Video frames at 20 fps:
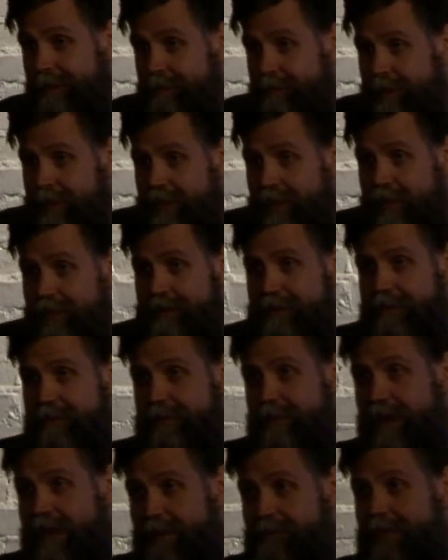
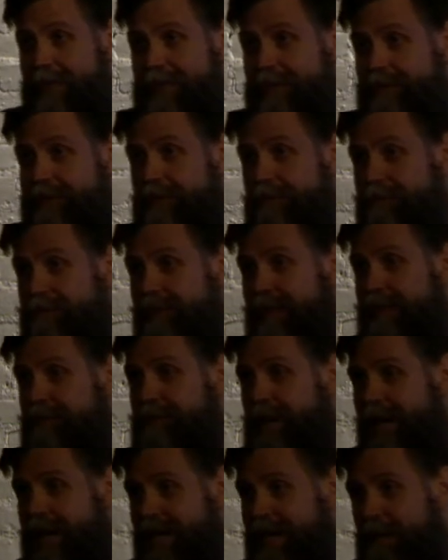Because I'm getting some
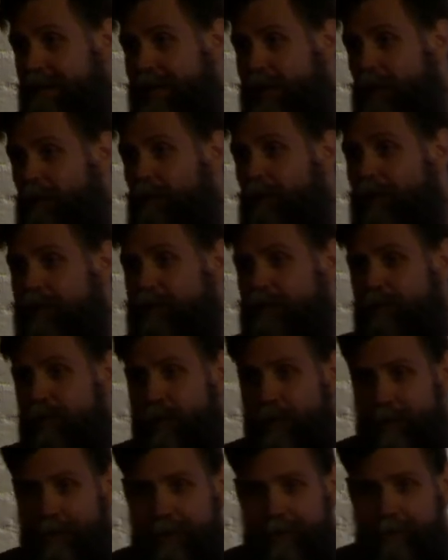feedback about what's
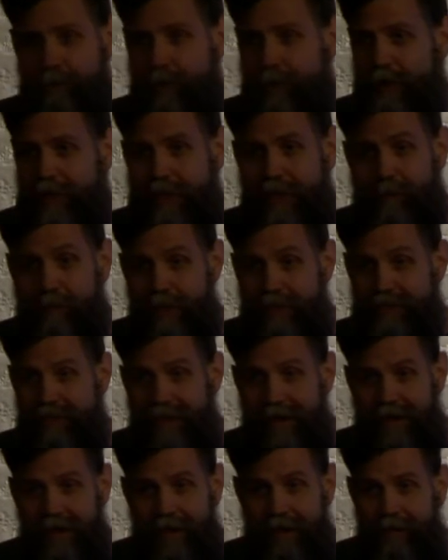working, what's
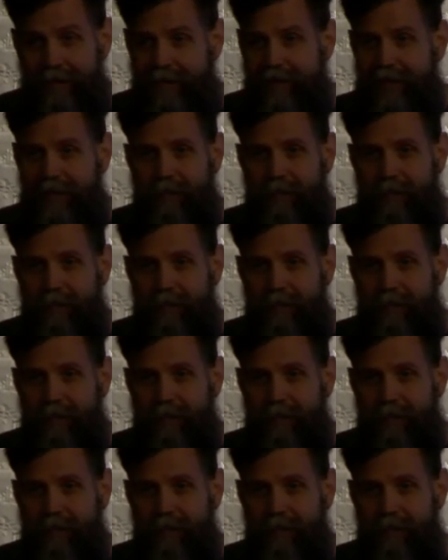not,